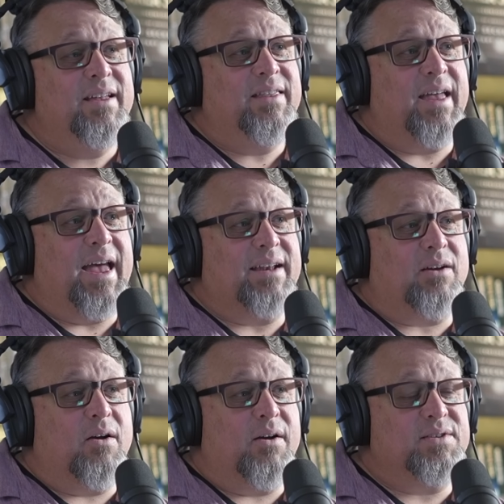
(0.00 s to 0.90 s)
that
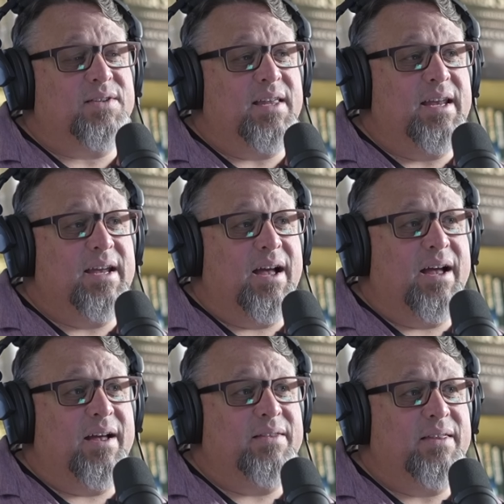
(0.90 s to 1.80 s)
caused the
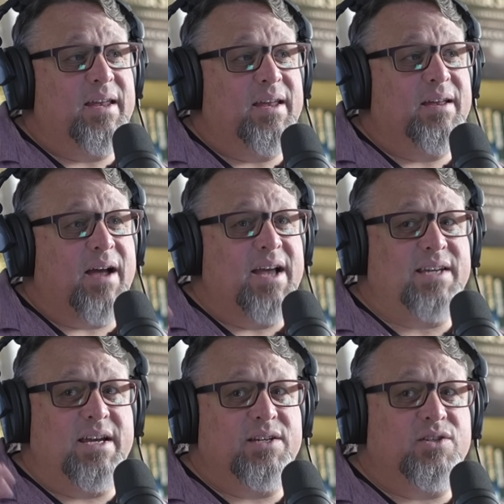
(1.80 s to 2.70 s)

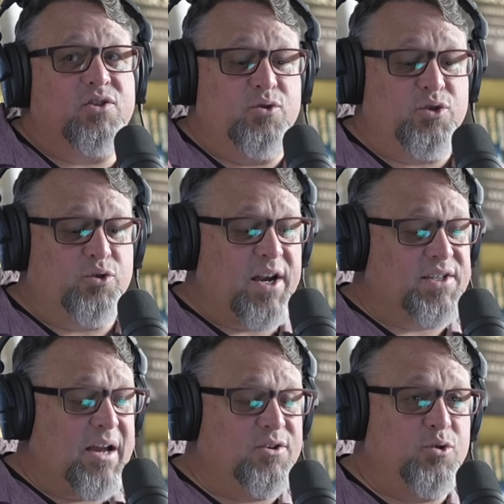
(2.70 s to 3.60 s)
ice ages to
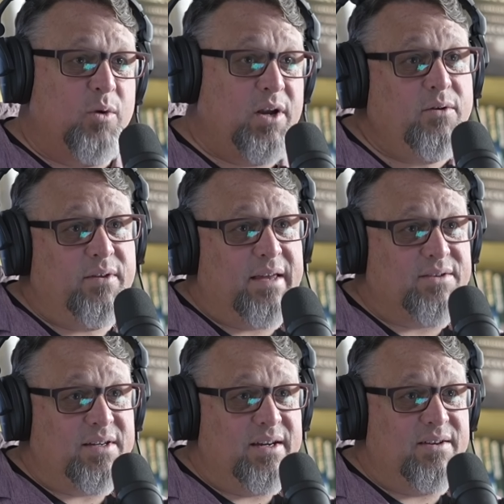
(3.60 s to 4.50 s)
stretch out to
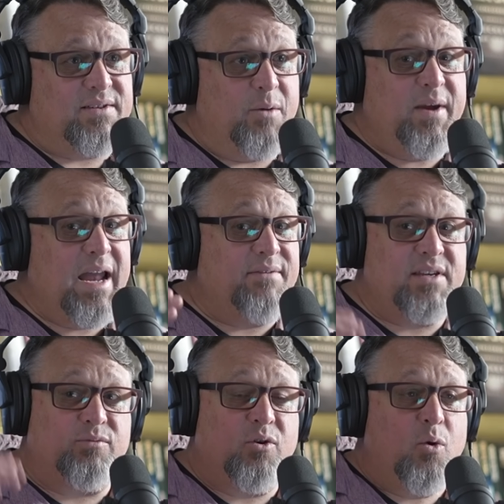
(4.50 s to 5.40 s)
100,000 years. And we have
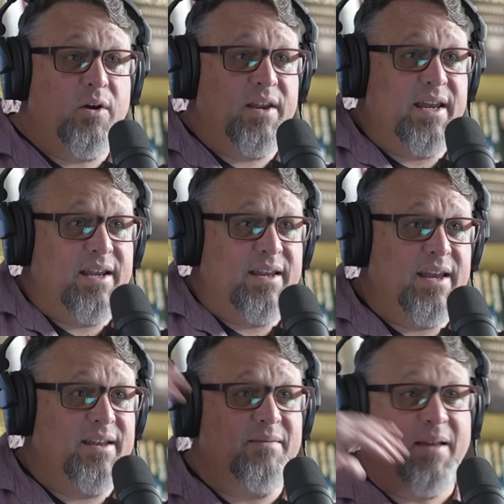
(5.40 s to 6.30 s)
this recorded
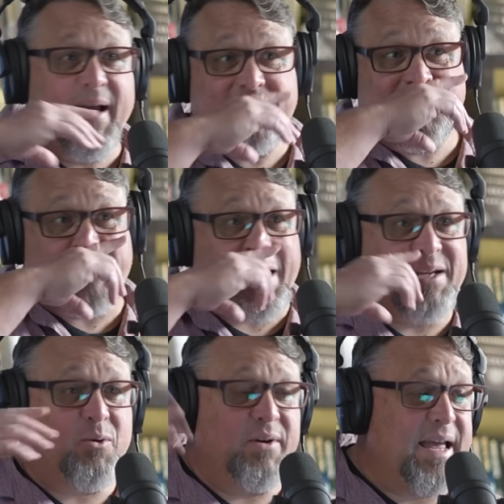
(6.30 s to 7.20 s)
in ice
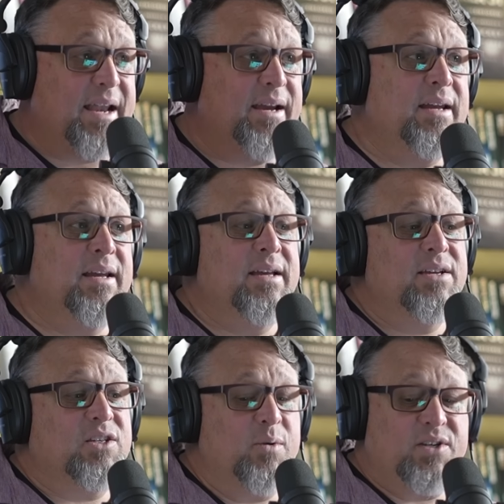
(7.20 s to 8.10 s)
core data.
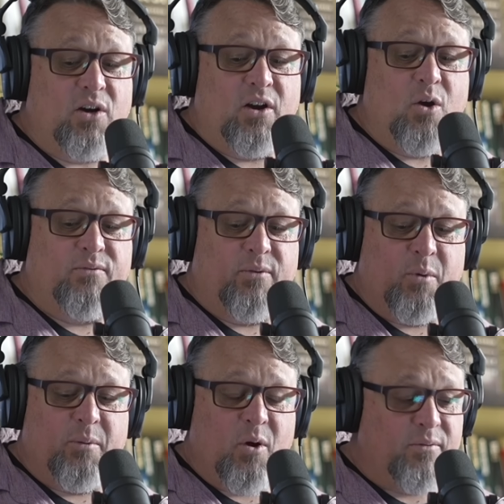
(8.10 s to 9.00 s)
So we were going from
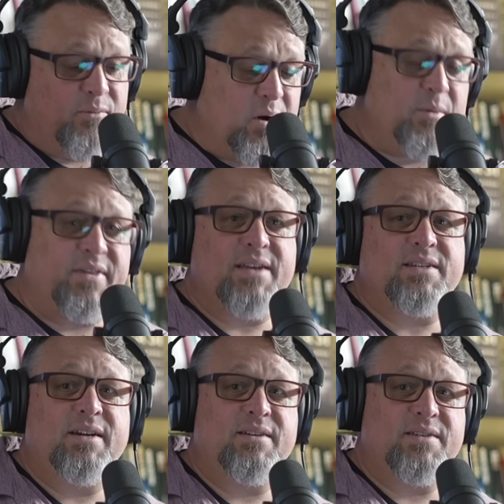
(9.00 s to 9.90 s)

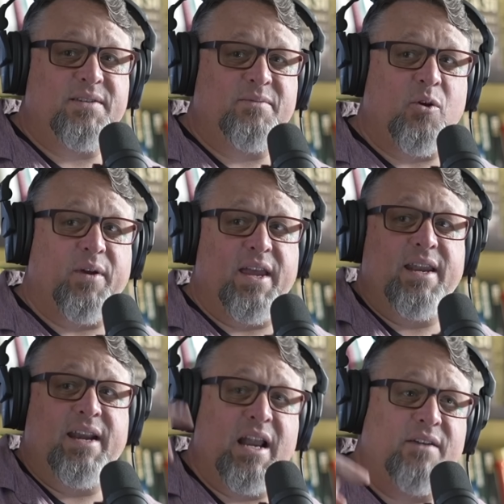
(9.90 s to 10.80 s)
41,000 years, going
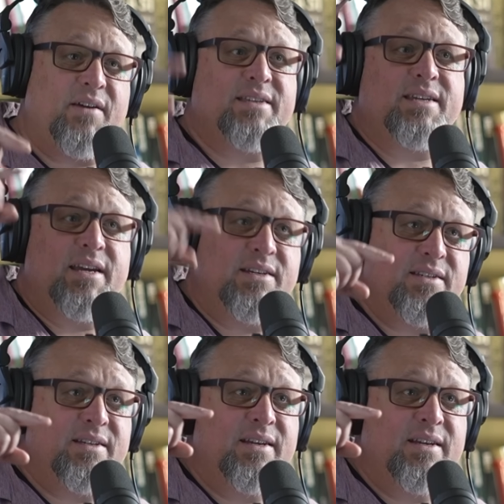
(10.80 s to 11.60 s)
in and out of ice ages,